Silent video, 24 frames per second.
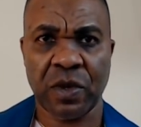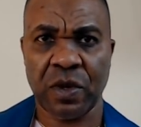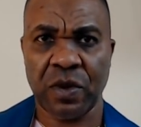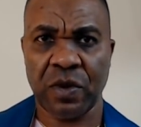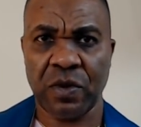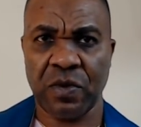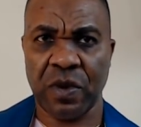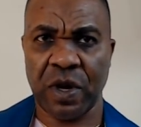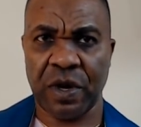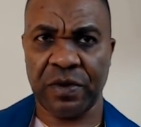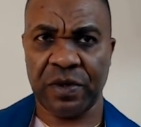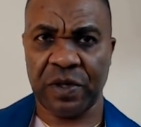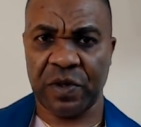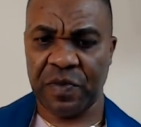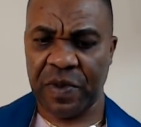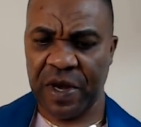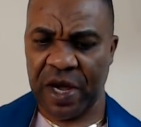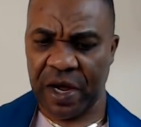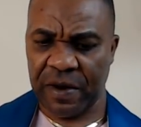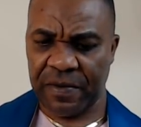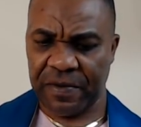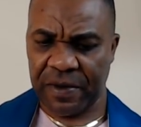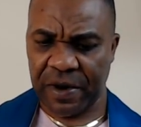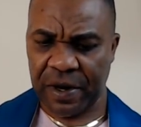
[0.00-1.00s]
Where is
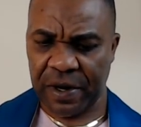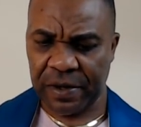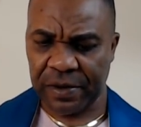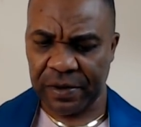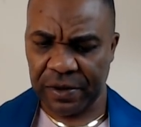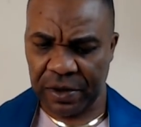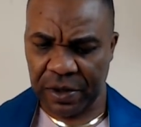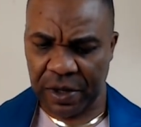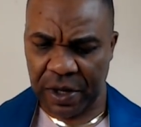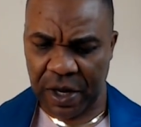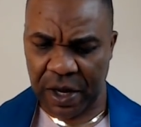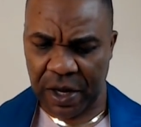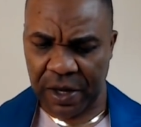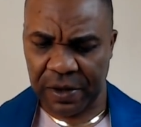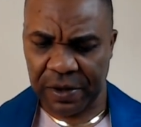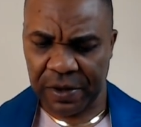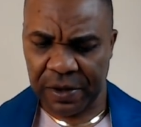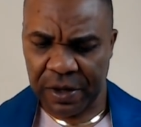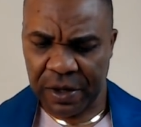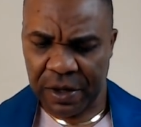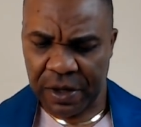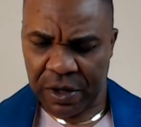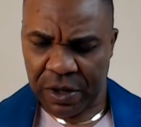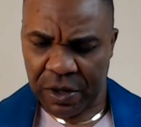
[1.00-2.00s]
Barbara? Yeah.
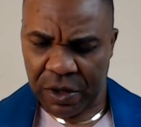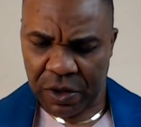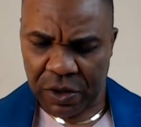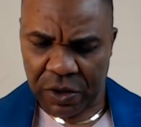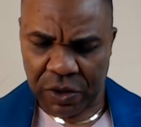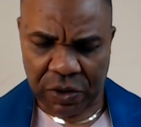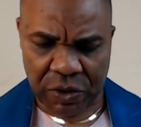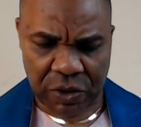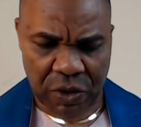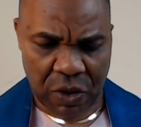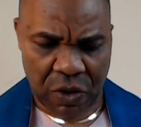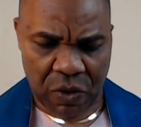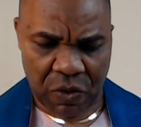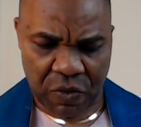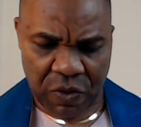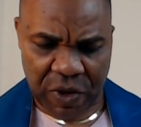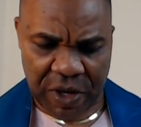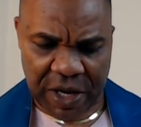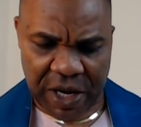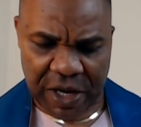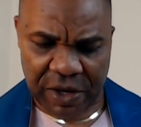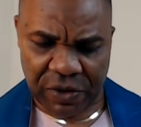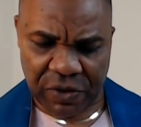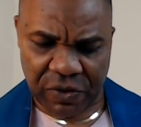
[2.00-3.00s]
So we
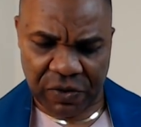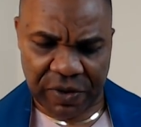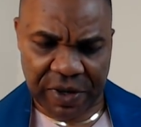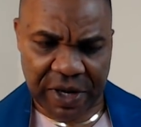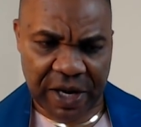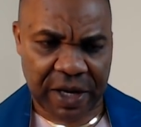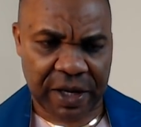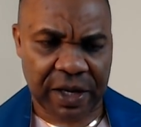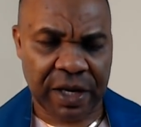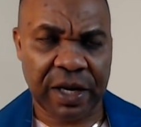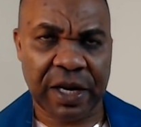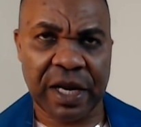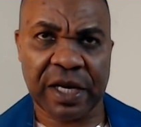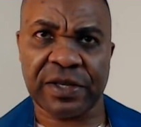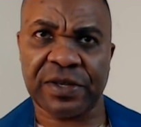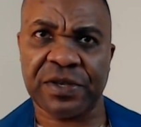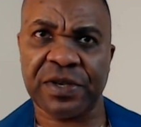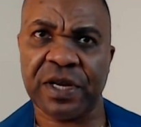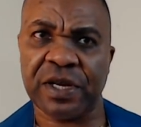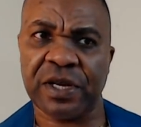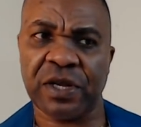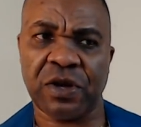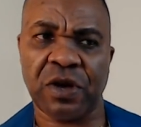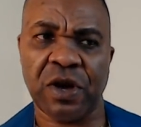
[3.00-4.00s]
can do that. Let's
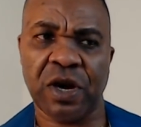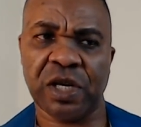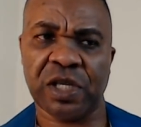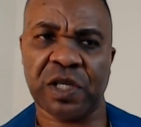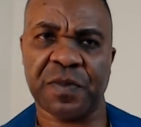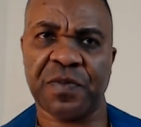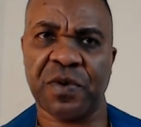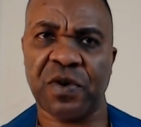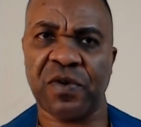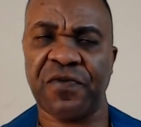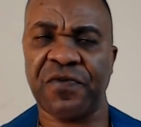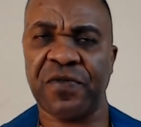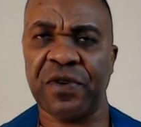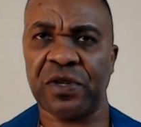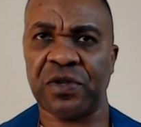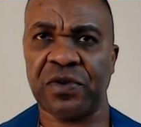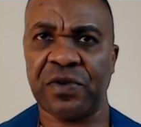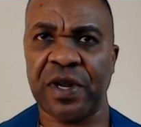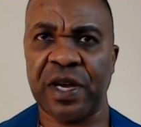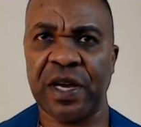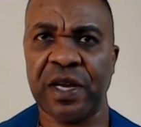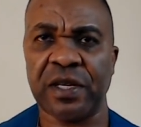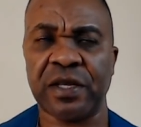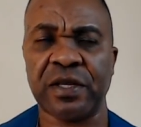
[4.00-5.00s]
share the gospel for
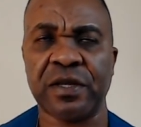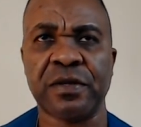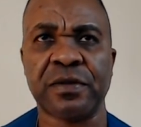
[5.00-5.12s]
tonight.